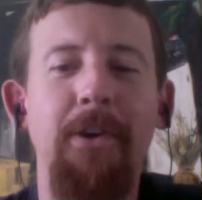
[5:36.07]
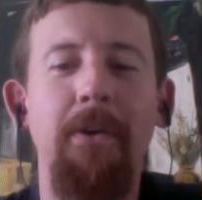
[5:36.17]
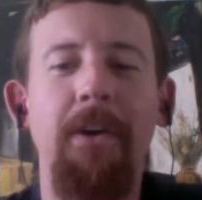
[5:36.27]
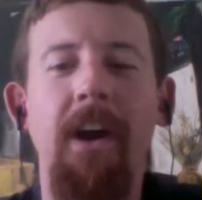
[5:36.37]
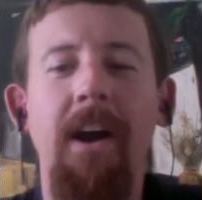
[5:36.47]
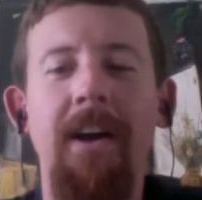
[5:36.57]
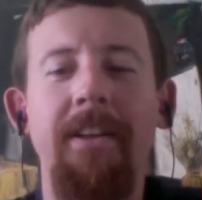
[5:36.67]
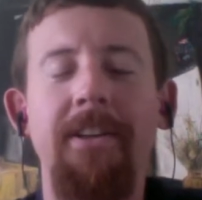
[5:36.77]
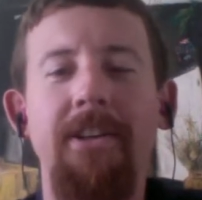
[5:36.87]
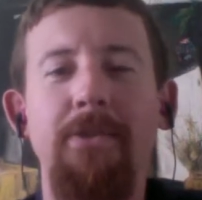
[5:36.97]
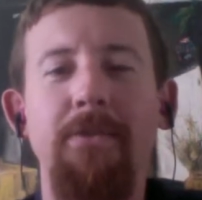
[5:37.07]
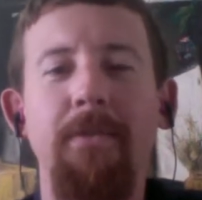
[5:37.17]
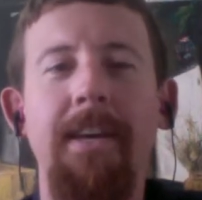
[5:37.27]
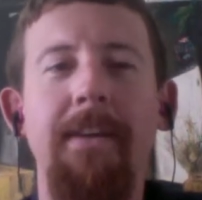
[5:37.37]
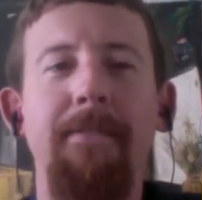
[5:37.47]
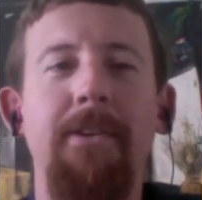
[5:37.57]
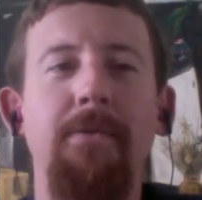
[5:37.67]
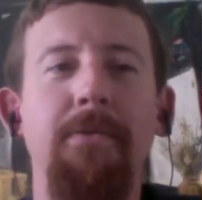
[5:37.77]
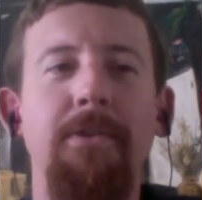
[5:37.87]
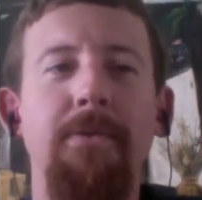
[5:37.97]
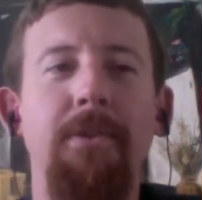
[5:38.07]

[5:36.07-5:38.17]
go to college and you leave and you do